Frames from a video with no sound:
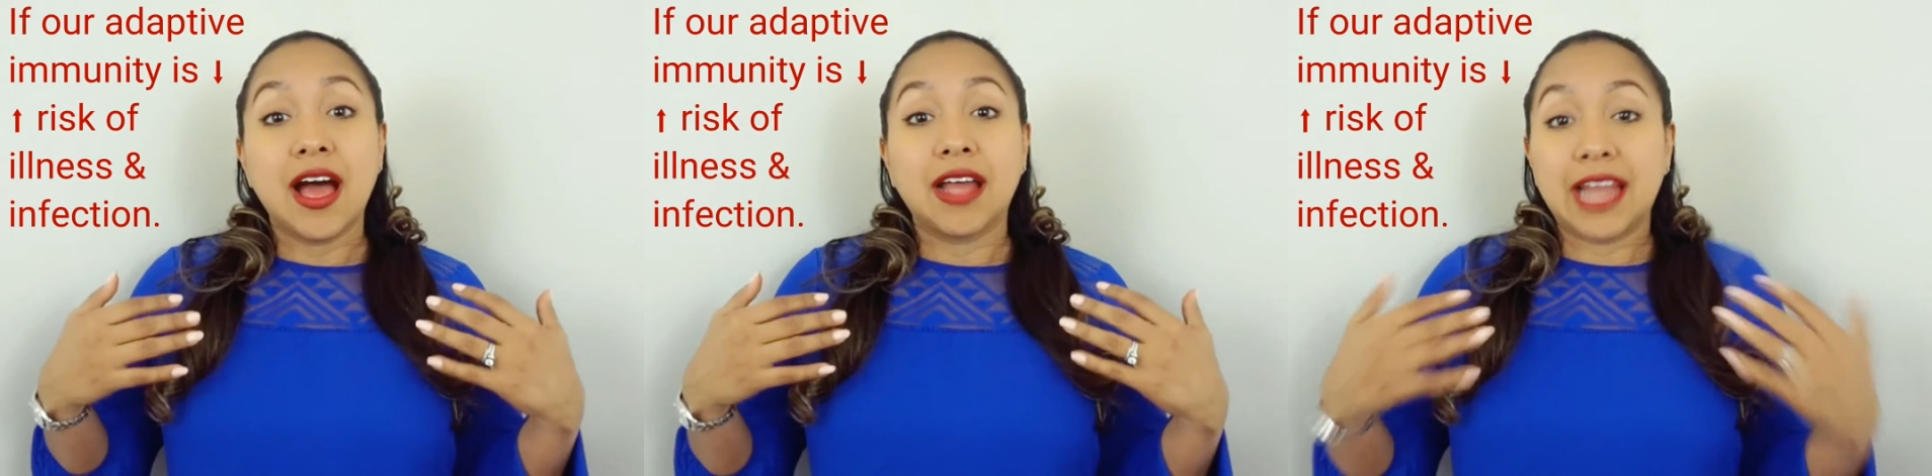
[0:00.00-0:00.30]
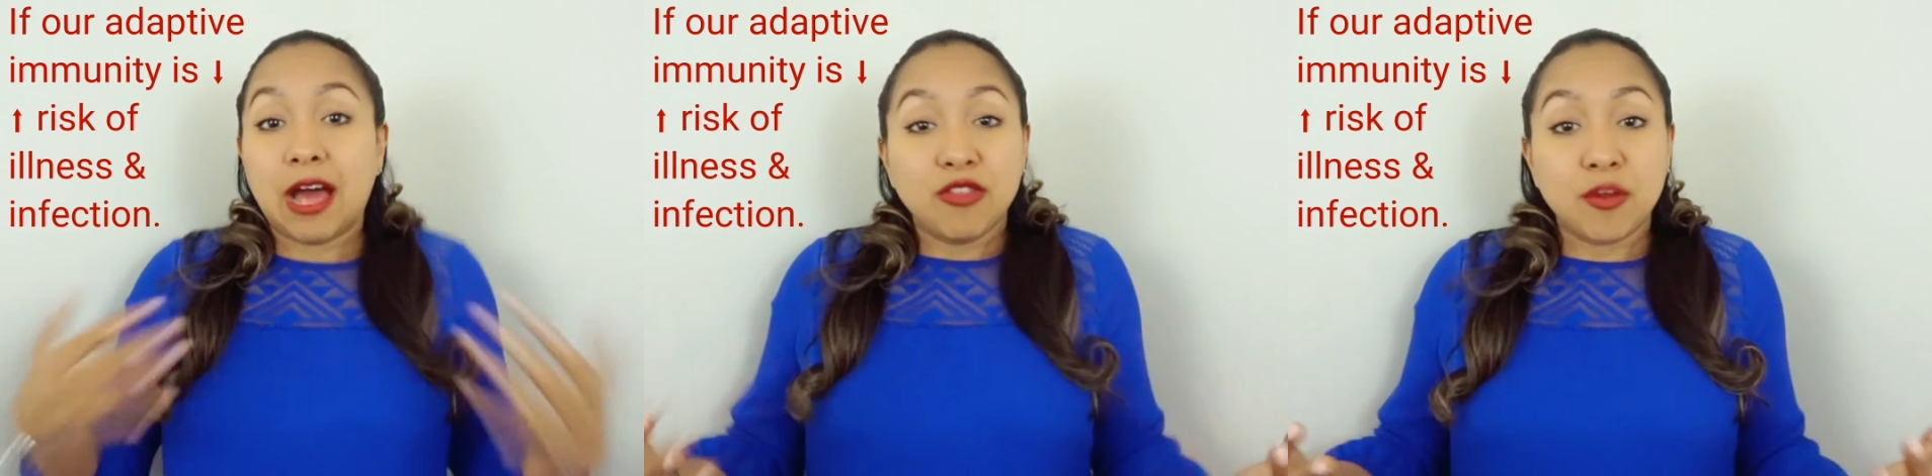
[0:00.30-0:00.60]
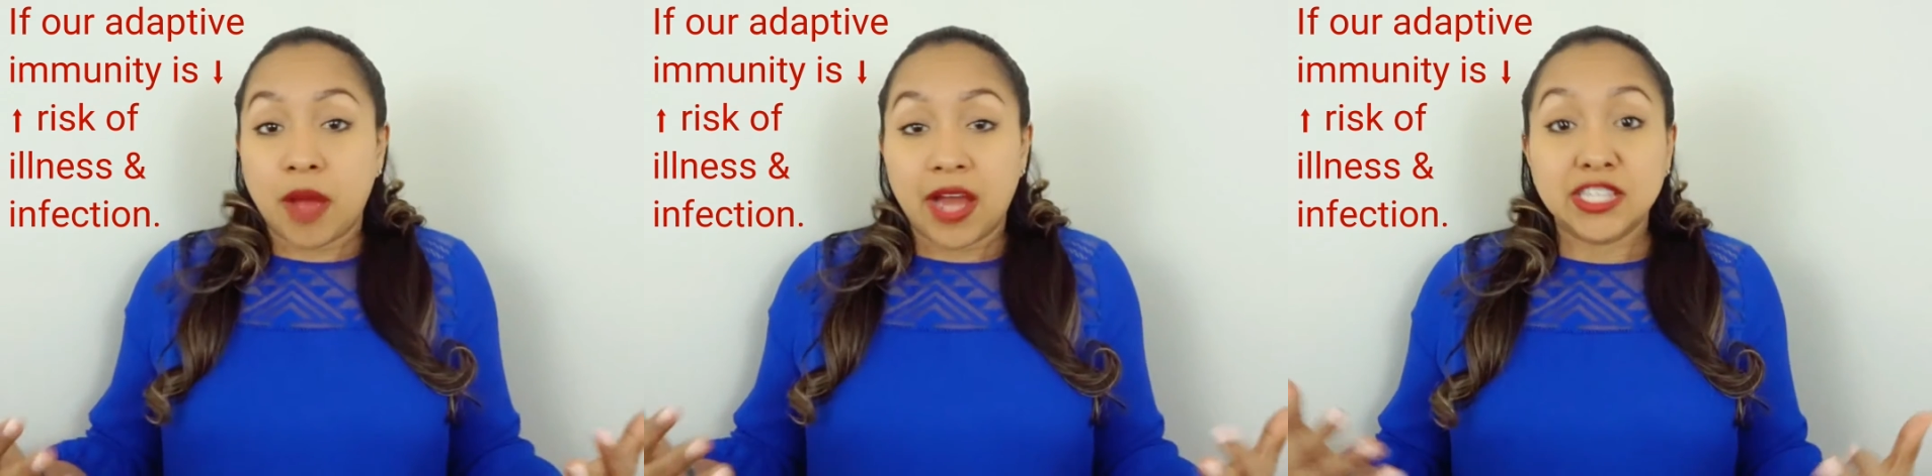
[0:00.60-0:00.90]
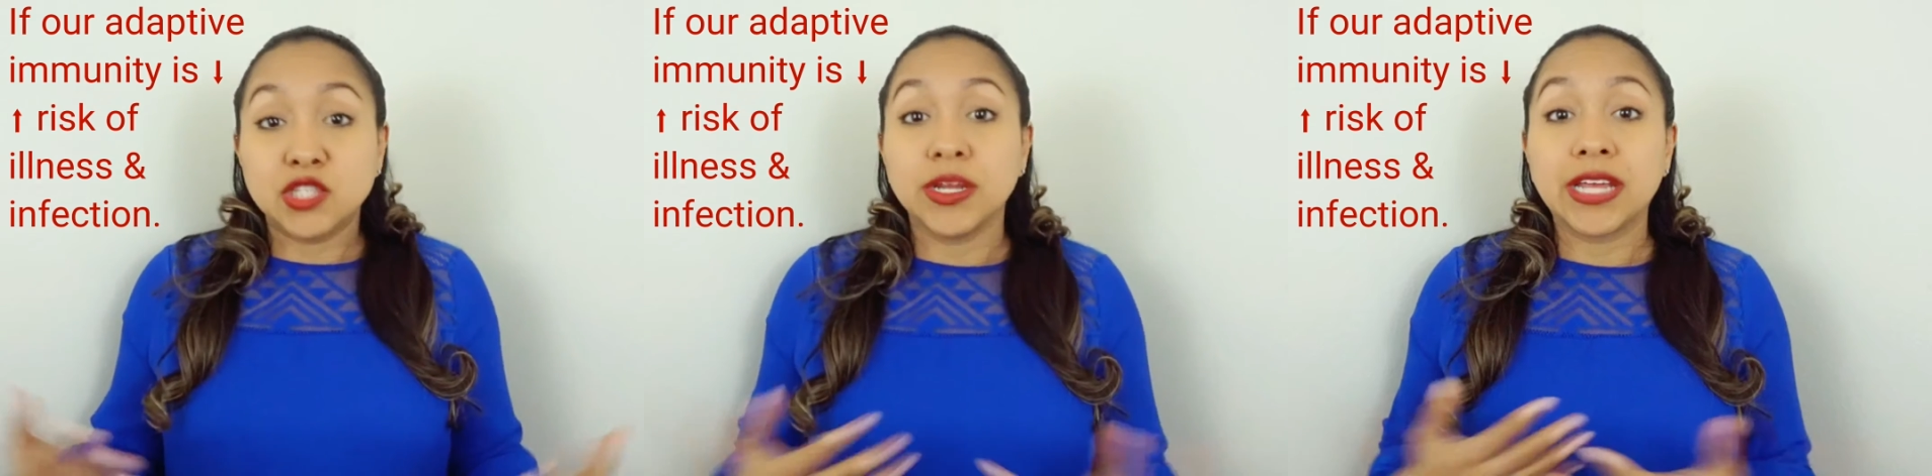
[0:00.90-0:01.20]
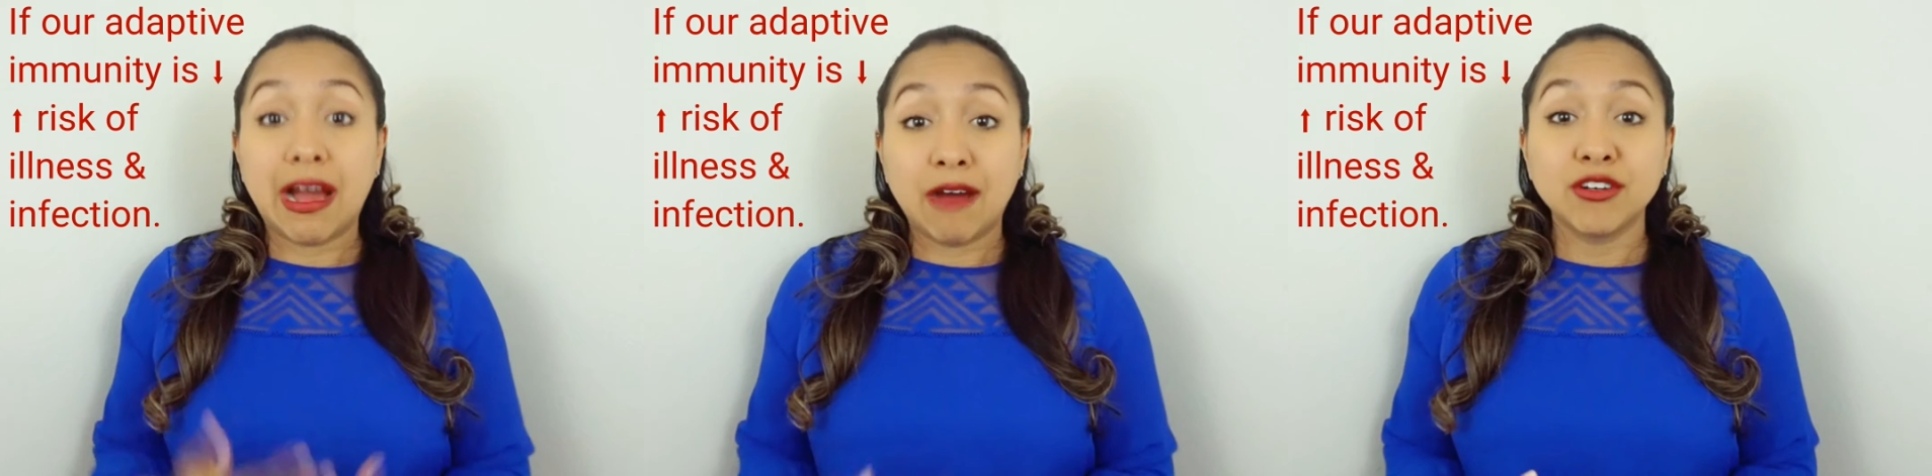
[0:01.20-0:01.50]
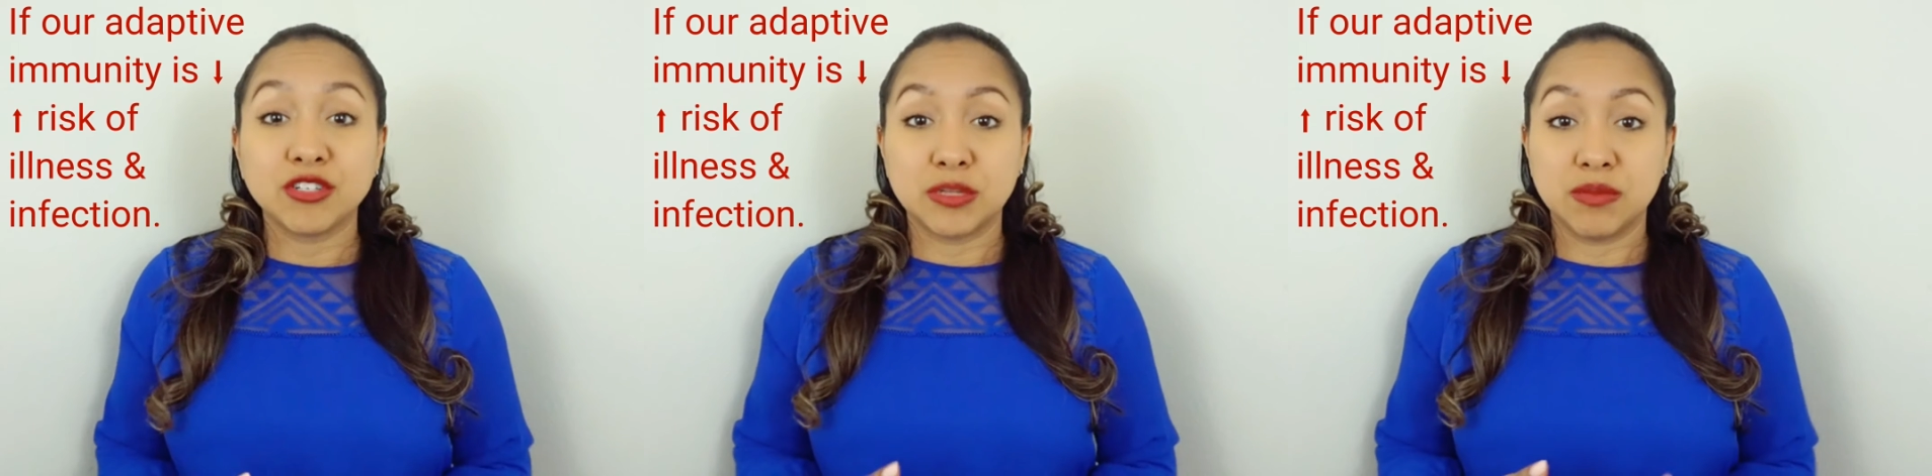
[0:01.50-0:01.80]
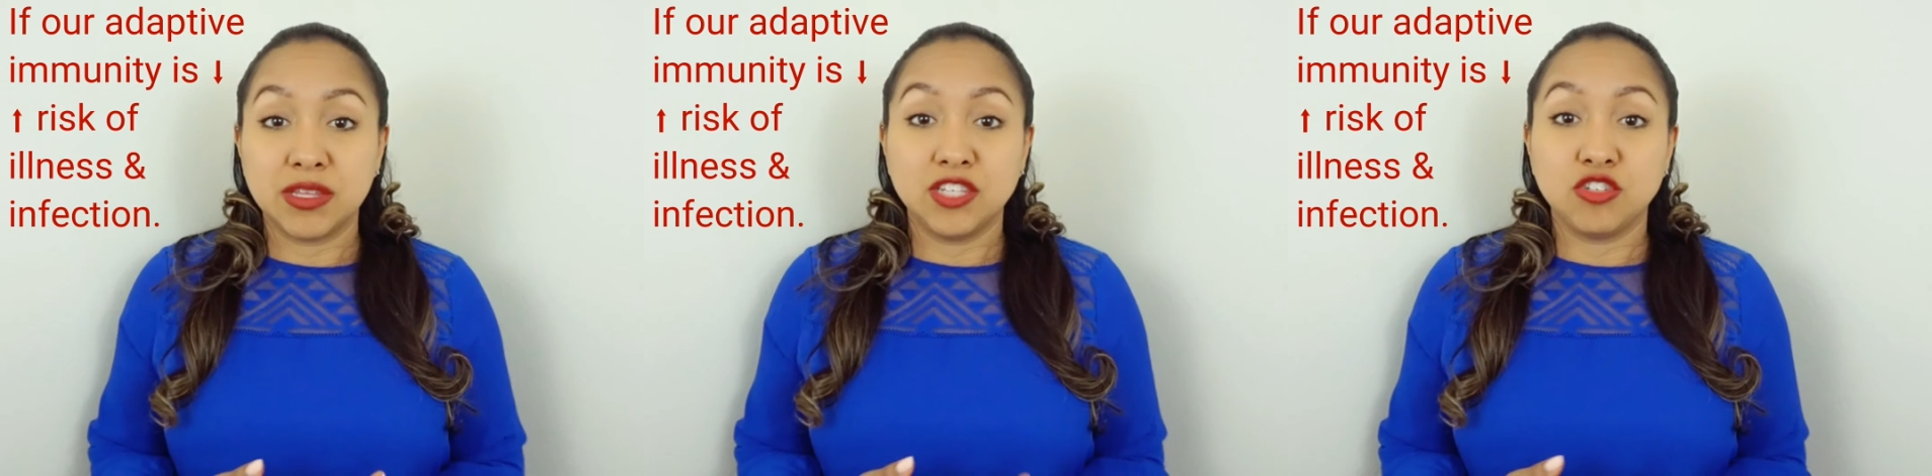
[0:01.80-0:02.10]
allow their body to encounter
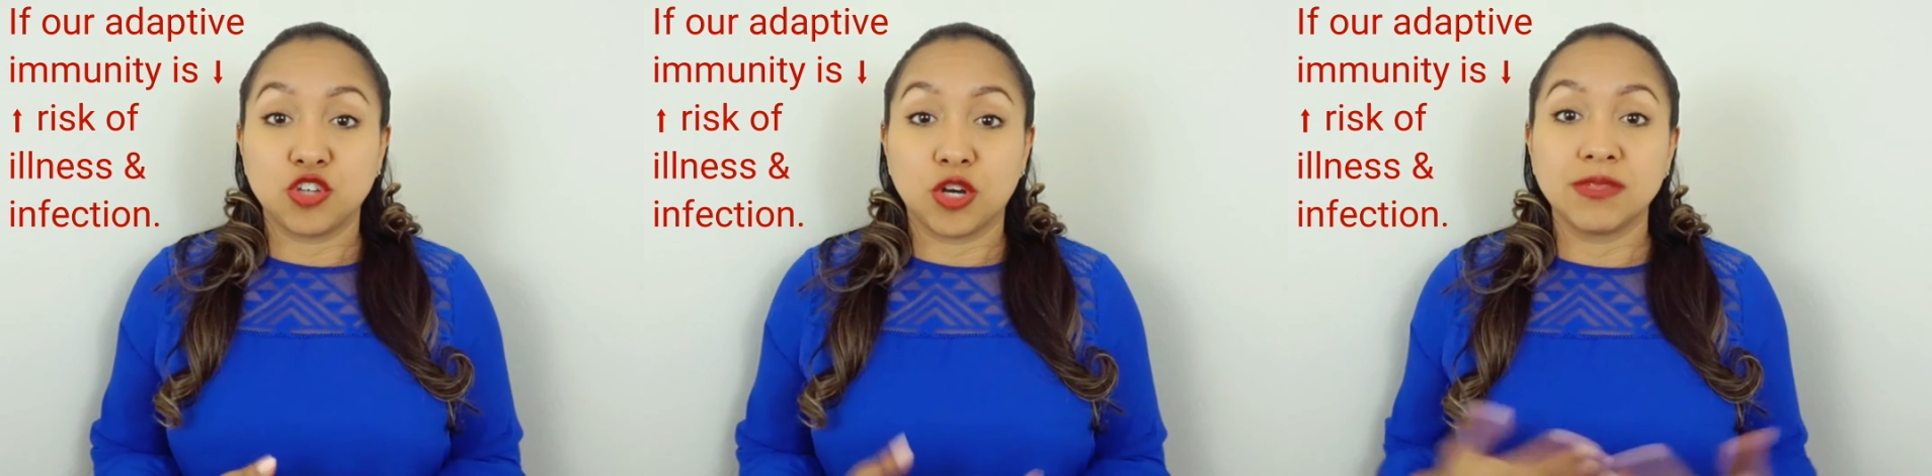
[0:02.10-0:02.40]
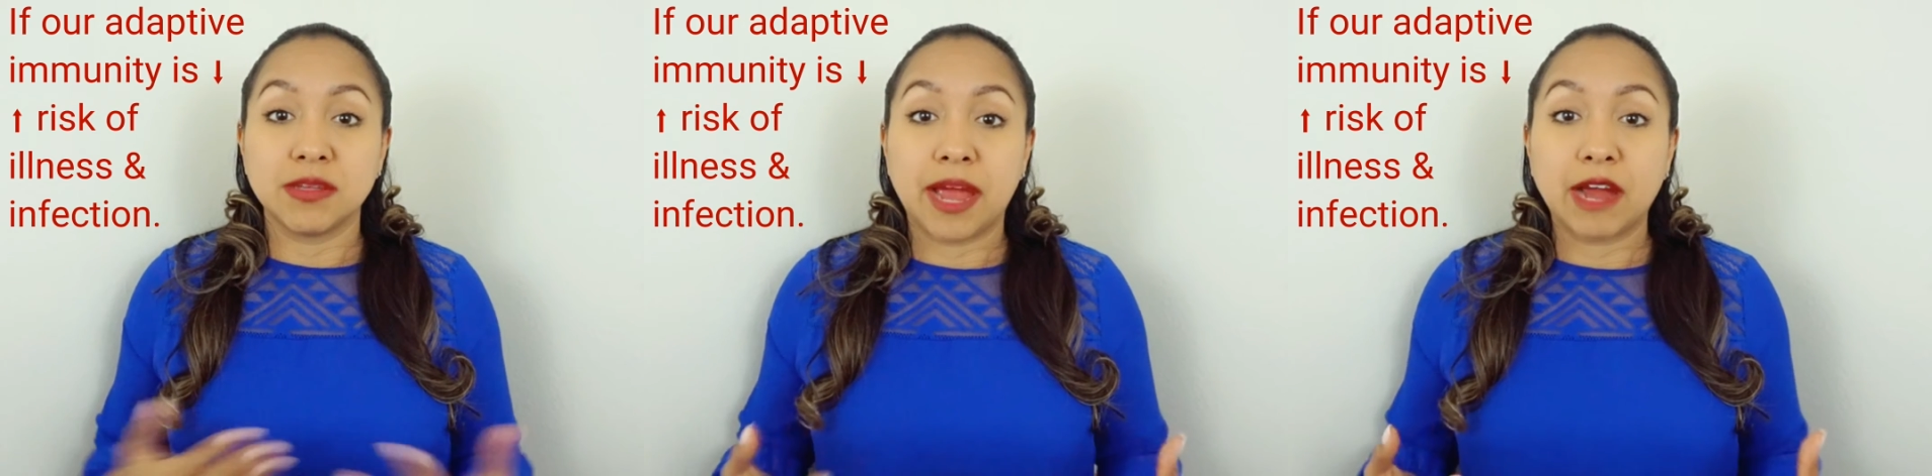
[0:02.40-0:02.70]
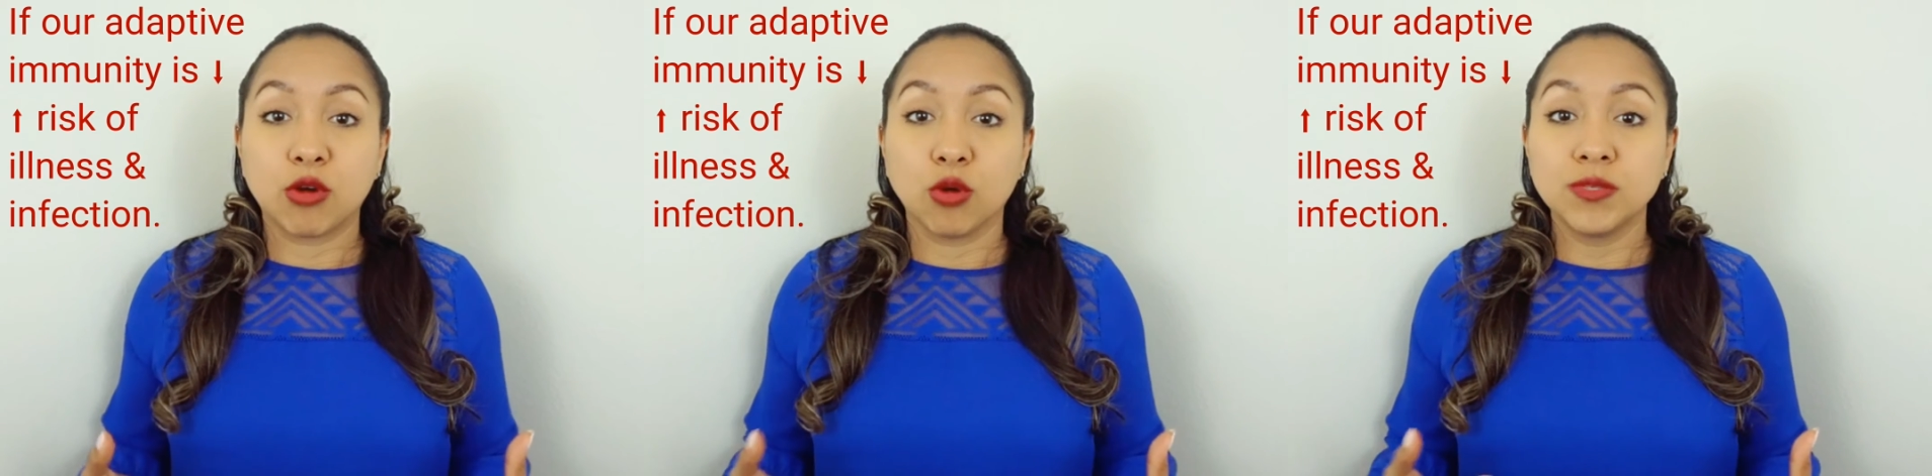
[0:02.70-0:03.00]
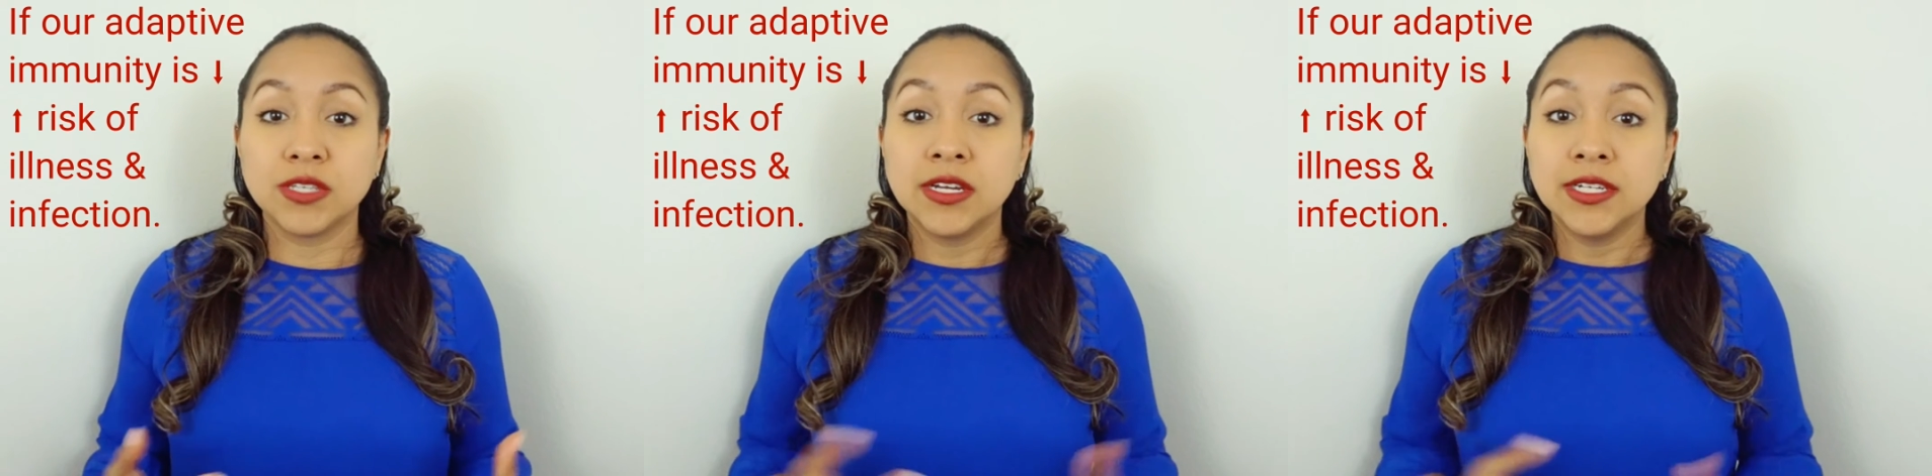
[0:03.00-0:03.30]
some of these germs and microbes.